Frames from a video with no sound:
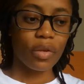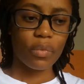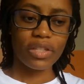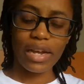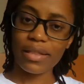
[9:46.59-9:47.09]

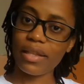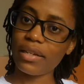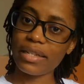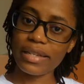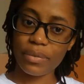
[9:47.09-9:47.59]
which I
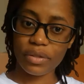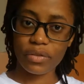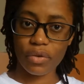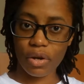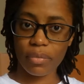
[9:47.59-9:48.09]
think they said was
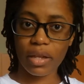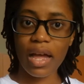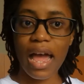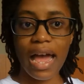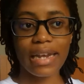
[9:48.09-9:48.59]

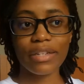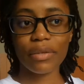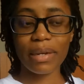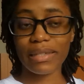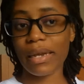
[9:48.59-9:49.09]
normal, and they
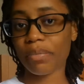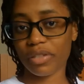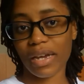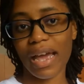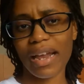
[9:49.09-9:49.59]
took my
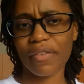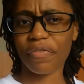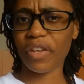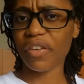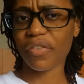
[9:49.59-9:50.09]
temperature. I had a
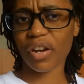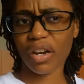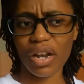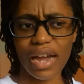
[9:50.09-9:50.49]
fever.